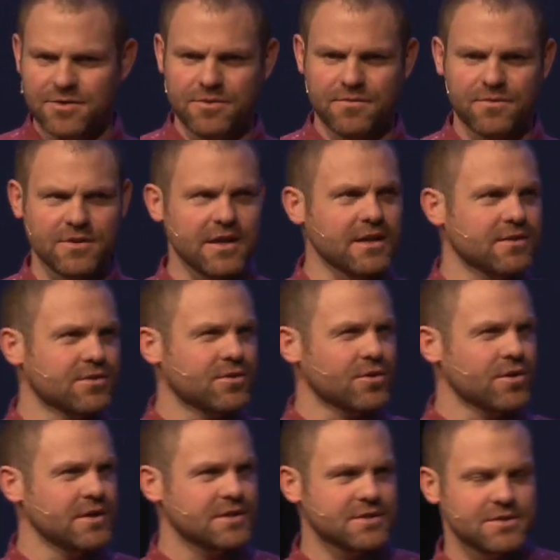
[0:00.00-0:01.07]
you for like
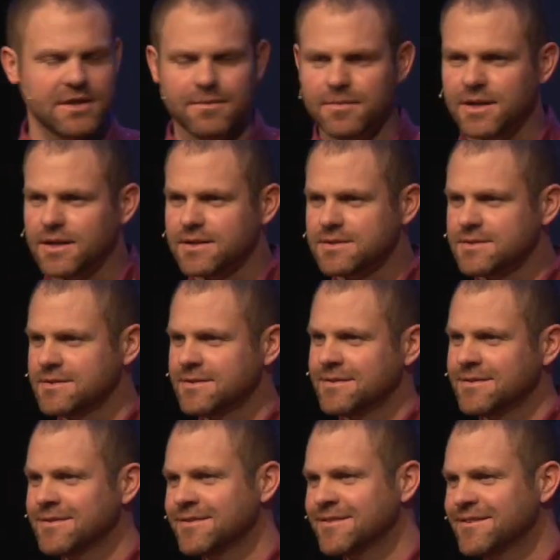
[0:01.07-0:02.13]
30 straight minutes.
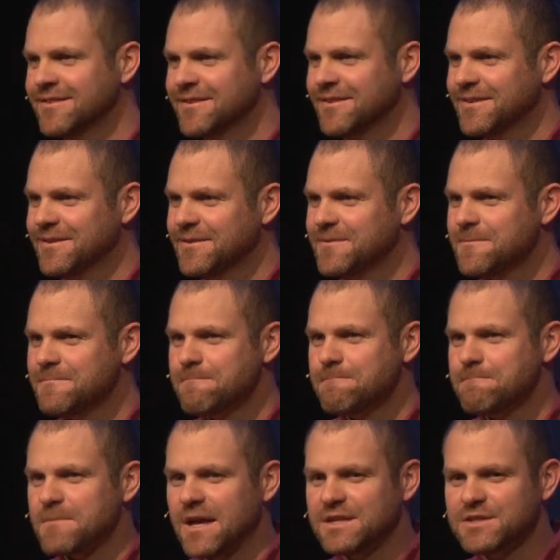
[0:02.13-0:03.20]

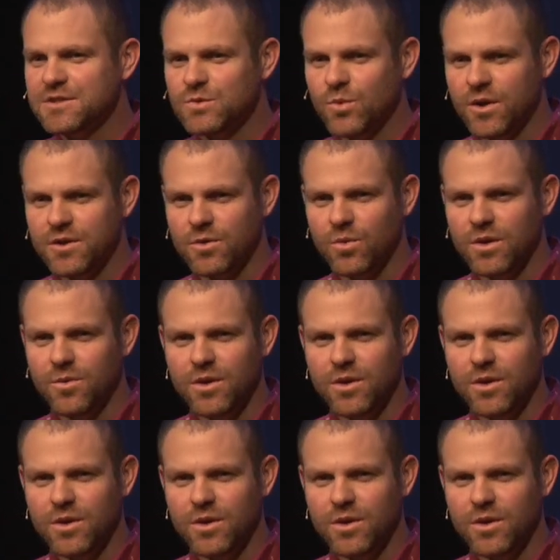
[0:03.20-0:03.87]
I just wonder what,